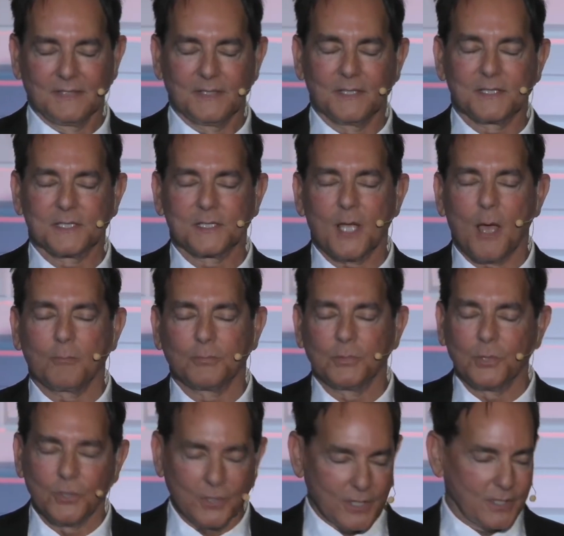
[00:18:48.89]
Let's stop
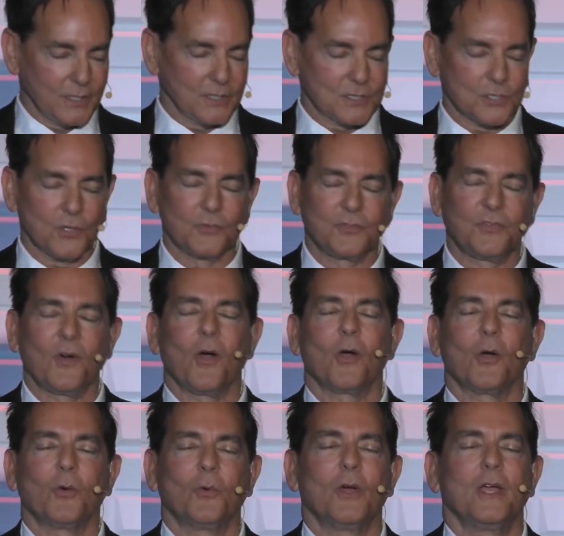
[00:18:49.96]
looking so
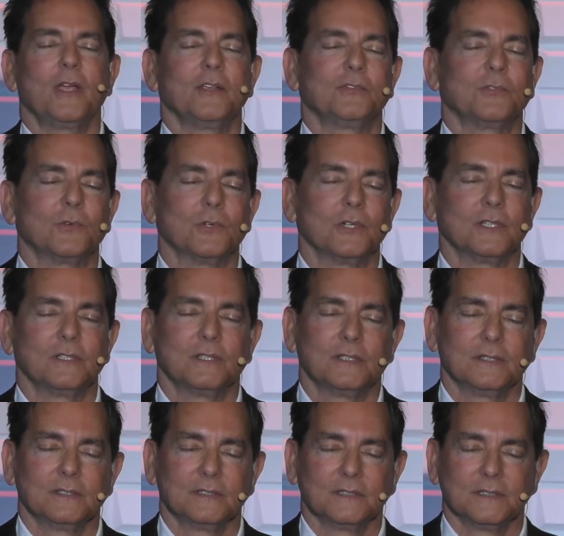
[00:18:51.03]
far away for it.
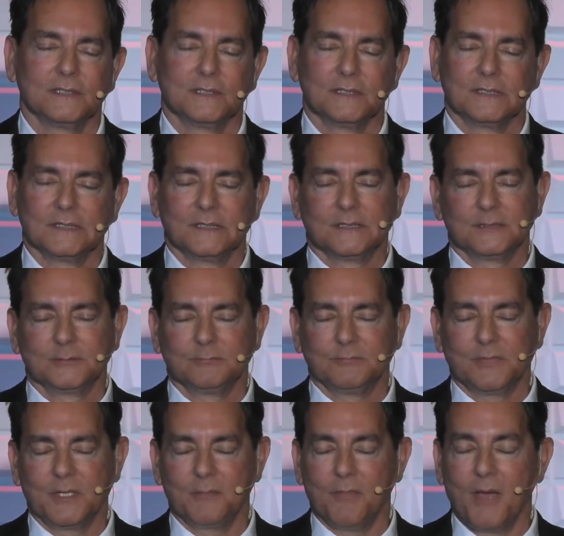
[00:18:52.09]

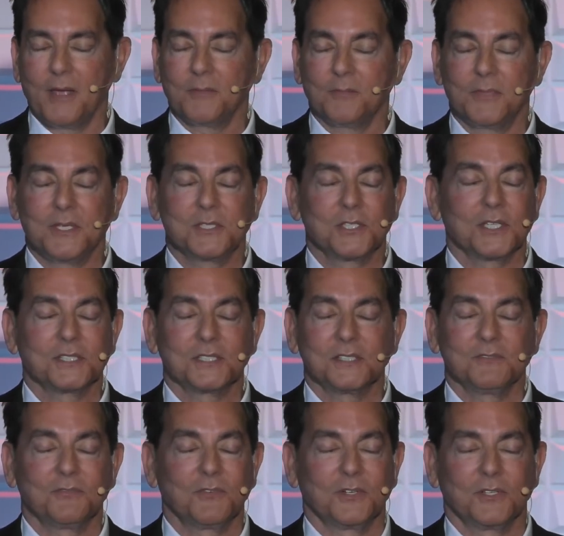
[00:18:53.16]
It might be just
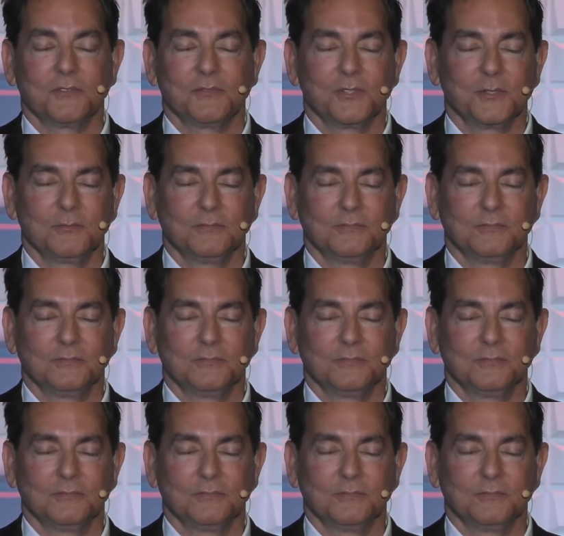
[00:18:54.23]
in front of you.